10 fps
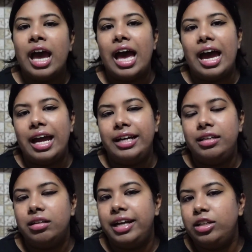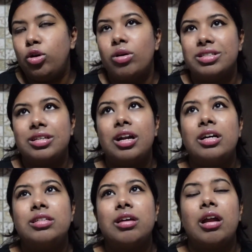and it costed
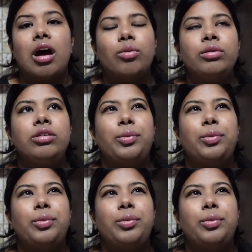us around